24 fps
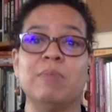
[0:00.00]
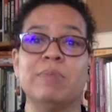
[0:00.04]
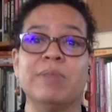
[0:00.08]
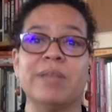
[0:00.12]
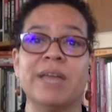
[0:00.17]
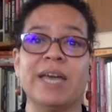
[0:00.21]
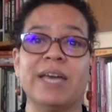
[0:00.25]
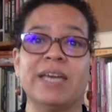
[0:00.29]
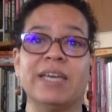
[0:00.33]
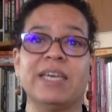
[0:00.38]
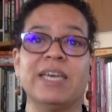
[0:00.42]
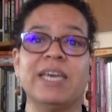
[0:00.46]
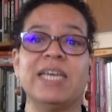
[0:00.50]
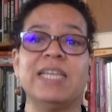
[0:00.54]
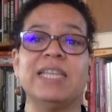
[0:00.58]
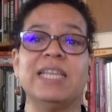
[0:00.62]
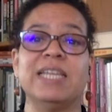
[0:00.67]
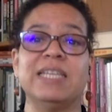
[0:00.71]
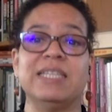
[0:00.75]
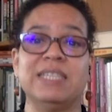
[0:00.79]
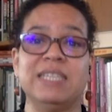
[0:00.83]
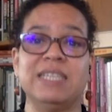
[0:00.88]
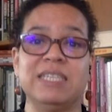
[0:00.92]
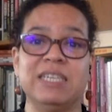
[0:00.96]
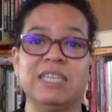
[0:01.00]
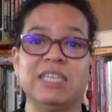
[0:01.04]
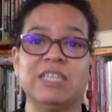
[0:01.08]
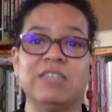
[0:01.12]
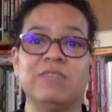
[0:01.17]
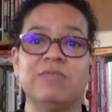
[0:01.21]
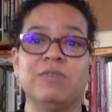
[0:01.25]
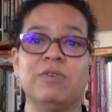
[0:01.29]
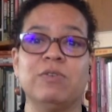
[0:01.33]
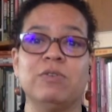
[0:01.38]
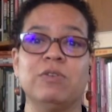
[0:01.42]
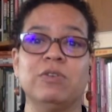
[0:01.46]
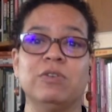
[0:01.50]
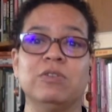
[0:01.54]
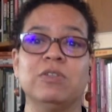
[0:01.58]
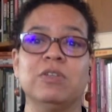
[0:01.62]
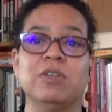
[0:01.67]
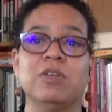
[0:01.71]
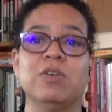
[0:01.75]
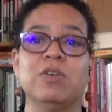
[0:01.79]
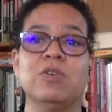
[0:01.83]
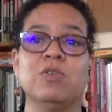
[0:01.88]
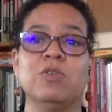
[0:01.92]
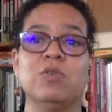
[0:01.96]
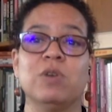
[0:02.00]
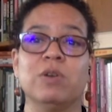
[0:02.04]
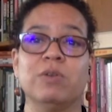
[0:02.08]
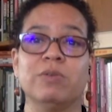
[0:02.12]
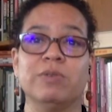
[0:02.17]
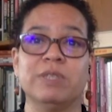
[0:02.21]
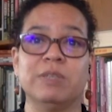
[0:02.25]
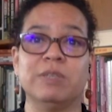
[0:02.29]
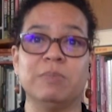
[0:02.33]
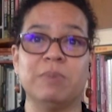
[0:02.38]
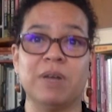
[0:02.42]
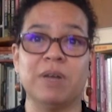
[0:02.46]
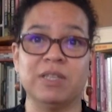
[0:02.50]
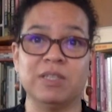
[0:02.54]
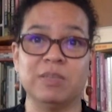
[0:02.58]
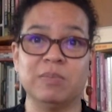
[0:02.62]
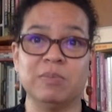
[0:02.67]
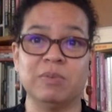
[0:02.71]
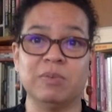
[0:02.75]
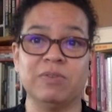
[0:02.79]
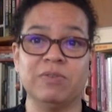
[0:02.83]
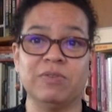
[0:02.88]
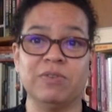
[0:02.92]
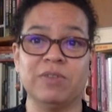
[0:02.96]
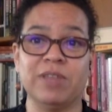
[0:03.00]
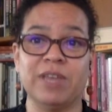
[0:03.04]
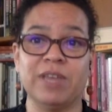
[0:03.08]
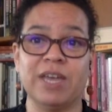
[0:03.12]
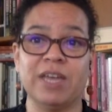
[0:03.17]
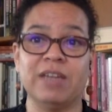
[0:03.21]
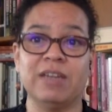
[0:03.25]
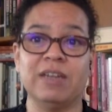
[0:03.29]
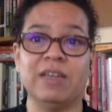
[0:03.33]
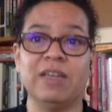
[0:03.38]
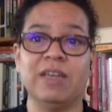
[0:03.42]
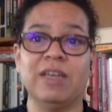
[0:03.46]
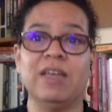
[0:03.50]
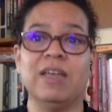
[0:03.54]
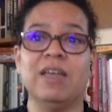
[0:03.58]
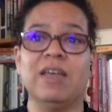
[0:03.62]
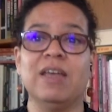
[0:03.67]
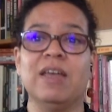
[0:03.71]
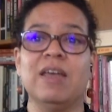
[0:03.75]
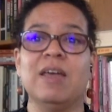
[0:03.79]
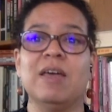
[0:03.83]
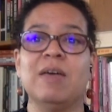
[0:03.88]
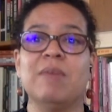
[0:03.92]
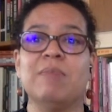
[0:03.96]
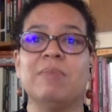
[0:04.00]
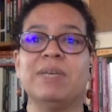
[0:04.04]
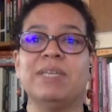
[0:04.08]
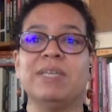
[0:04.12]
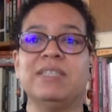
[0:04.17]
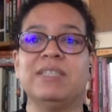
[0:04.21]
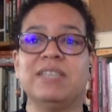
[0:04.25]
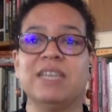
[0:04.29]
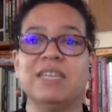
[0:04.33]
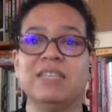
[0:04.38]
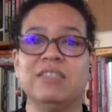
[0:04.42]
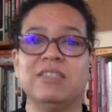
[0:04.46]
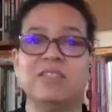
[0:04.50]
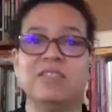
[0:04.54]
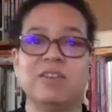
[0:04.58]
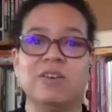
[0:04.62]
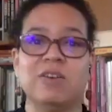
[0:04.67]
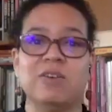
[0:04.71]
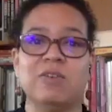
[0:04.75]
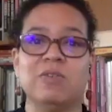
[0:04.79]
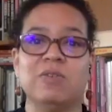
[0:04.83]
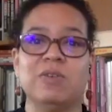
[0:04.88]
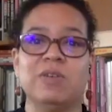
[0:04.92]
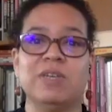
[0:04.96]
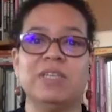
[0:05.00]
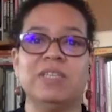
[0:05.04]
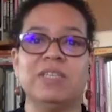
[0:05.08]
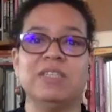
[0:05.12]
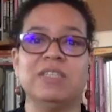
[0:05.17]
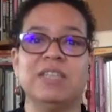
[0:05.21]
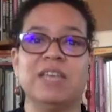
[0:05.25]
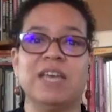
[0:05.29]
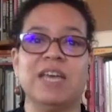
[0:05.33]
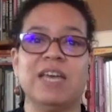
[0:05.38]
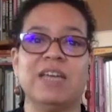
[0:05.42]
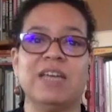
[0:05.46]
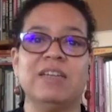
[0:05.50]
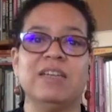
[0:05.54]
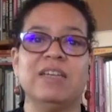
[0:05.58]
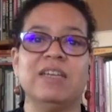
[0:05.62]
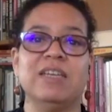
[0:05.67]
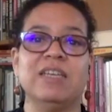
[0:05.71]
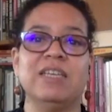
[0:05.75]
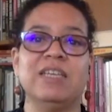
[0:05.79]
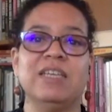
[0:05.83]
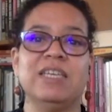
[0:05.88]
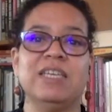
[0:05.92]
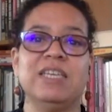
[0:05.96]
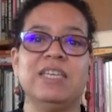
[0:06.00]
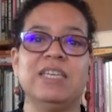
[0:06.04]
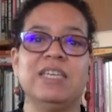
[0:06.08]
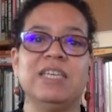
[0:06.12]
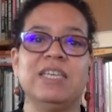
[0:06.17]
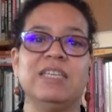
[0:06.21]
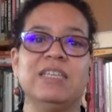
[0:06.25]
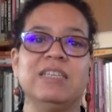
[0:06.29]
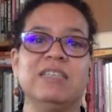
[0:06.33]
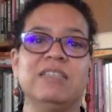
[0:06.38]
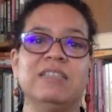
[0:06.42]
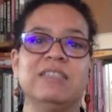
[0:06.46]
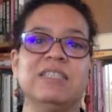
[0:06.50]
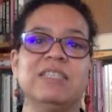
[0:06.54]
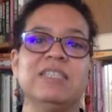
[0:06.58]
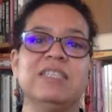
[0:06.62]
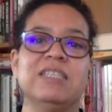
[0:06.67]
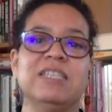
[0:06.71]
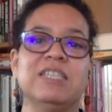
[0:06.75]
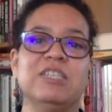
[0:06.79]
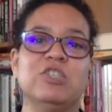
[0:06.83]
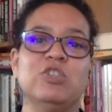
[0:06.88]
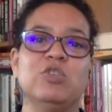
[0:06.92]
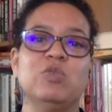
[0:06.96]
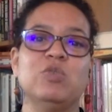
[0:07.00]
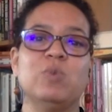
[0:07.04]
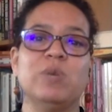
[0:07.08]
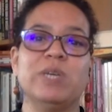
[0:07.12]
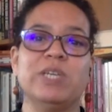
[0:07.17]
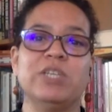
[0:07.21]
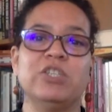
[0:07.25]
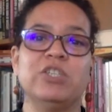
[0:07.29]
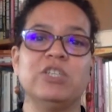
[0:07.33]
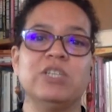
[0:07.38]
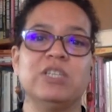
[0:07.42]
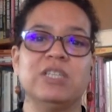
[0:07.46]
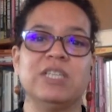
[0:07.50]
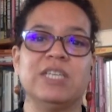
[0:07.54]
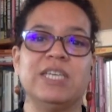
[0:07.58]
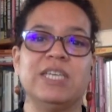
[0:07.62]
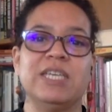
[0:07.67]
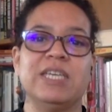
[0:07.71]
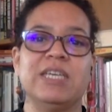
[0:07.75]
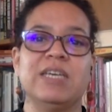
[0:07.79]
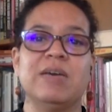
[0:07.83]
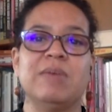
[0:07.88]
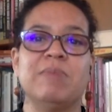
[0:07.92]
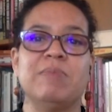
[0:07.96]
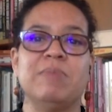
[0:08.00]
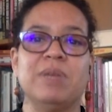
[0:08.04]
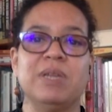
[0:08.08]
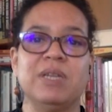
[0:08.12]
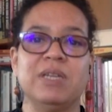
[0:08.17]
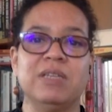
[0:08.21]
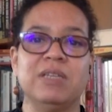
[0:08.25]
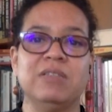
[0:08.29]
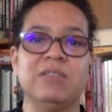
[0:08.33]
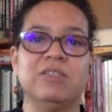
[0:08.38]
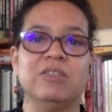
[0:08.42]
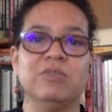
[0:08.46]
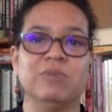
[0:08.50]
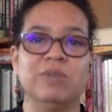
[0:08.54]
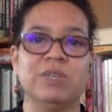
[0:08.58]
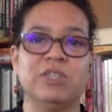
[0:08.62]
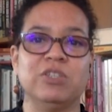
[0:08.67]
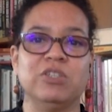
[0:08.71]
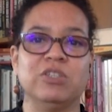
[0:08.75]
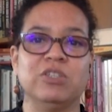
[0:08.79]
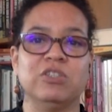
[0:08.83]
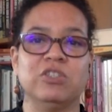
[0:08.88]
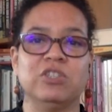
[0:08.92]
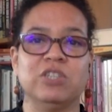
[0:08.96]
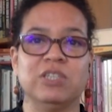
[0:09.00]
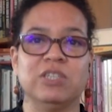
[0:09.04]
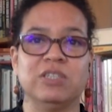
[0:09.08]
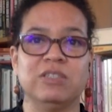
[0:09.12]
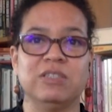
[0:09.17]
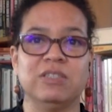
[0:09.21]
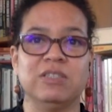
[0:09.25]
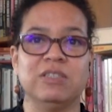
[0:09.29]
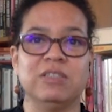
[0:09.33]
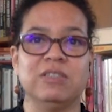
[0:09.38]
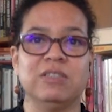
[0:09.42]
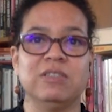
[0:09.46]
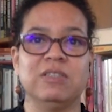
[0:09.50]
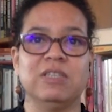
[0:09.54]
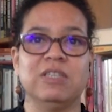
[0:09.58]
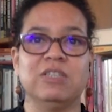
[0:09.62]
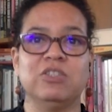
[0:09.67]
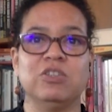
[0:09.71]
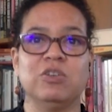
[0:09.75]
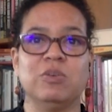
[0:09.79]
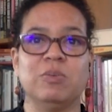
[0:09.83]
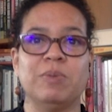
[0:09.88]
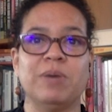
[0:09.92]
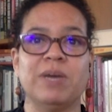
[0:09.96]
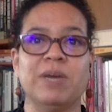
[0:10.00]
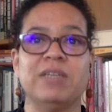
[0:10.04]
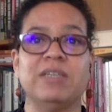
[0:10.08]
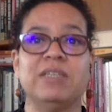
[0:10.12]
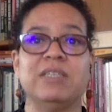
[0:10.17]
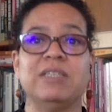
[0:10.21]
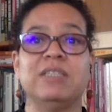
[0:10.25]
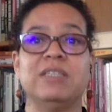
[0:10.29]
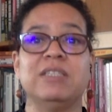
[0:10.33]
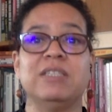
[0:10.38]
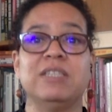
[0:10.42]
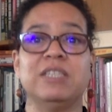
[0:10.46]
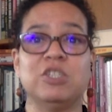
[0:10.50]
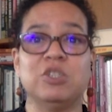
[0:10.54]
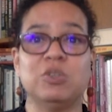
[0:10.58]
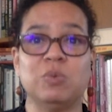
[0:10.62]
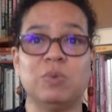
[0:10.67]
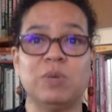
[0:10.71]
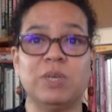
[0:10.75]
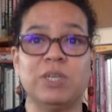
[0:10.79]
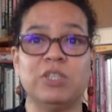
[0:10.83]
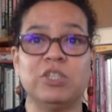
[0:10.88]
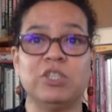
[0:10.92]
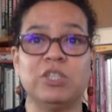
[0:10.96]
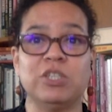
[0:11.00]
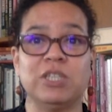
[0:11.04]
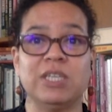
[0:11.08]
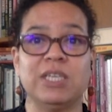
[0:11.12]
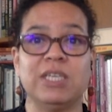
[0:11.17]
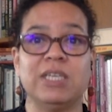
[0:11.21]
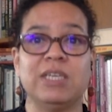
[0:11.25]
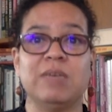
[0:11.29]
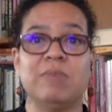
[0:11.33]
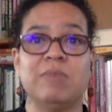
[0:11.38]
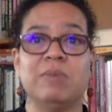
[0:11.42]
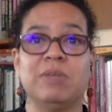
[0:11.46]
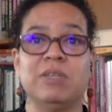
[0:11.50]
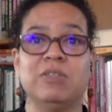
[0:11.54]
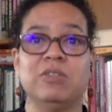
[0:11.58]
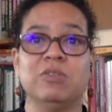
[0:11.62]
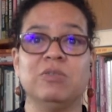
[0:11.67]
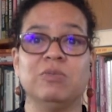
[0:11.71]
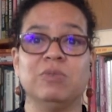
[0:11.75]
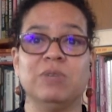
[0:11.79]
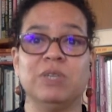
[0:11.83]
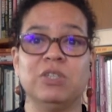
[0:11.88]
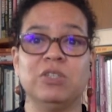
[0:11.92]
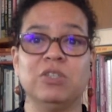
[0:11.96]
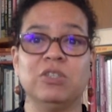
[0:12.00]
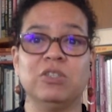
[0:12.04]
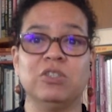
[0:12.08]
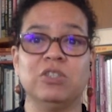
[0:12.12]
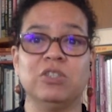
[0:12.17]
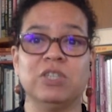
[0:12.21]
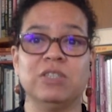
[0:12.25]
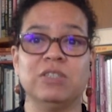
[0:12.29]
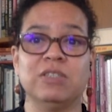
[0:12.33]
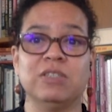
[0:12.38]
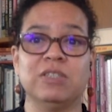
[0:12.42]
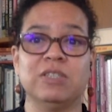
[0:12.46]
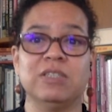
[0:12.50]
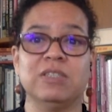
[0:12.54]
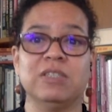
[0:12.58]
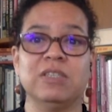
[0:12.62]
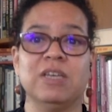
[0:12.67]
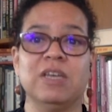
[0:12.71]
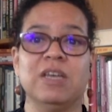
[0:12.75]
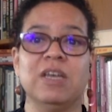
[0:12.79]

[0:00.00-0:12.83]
Black and Latinx voters who are responsible for that. My sense, though, is that he is situationally committed to racial justice, that Joe Biden is situationally committed to racial justice